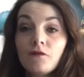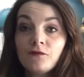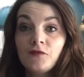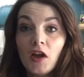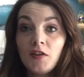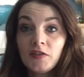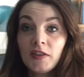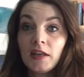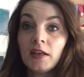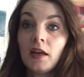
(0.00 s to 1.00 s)
first
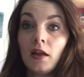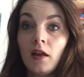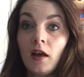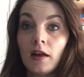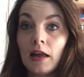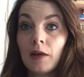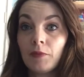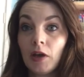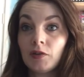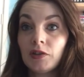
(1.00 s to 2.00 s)
thing I am
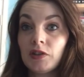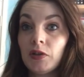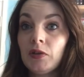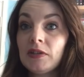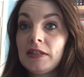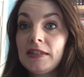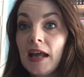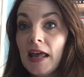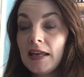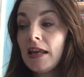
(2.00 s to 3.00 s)
going to do
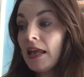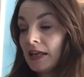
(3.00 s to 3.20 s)
today